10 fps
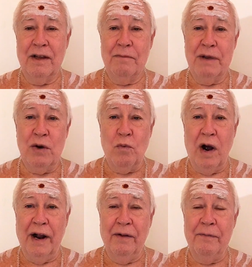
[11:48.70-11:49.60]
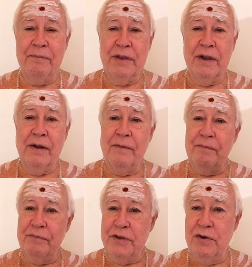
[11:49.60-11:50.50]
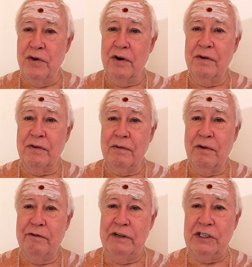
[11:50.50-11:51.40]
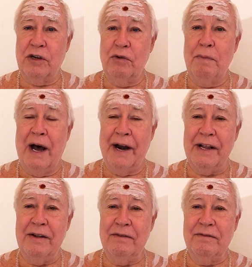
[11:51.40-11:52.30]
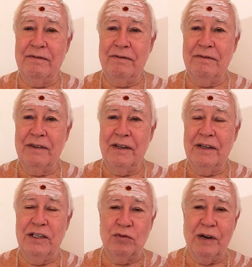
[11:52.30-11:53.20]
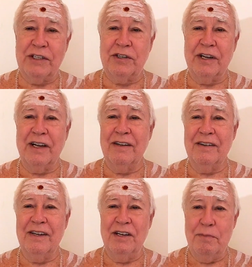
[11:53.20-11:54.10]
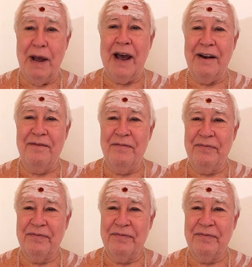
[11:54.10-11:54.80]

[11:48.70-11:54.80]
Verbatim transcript: Meanwhile, your physical body is resting in the bed.